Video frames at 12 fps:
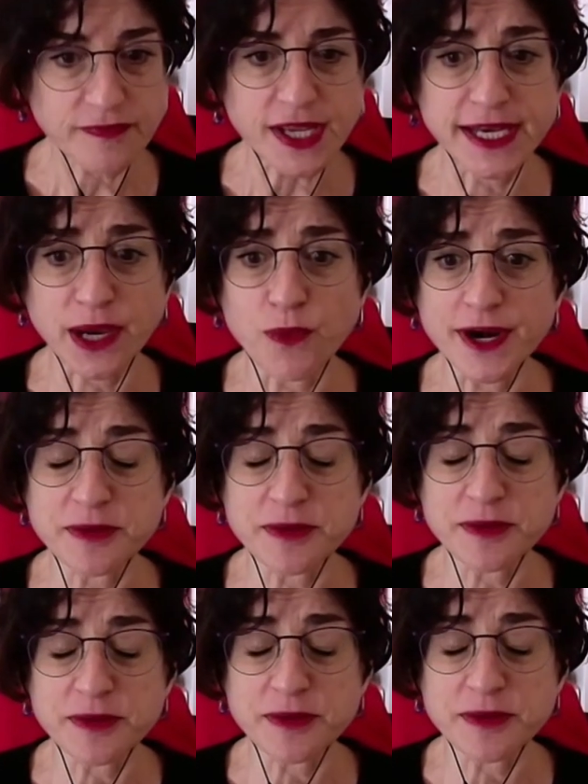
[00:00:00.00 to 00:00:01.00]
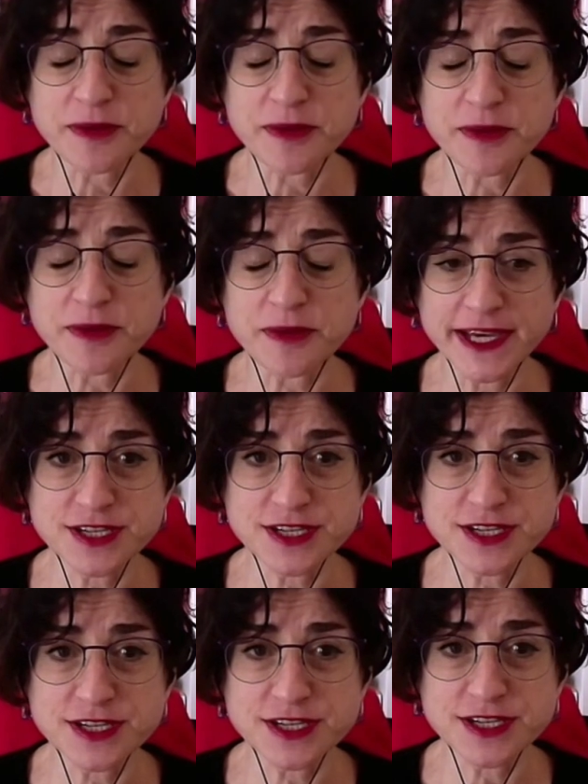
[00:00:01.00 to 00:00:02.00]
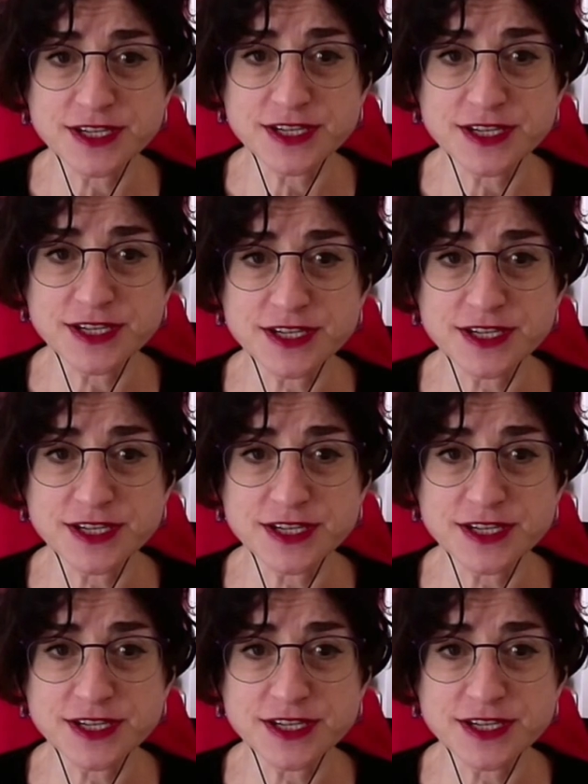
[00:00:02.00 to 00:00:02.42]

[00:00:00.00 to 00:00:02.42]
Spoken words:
Now, one of the biggest differences between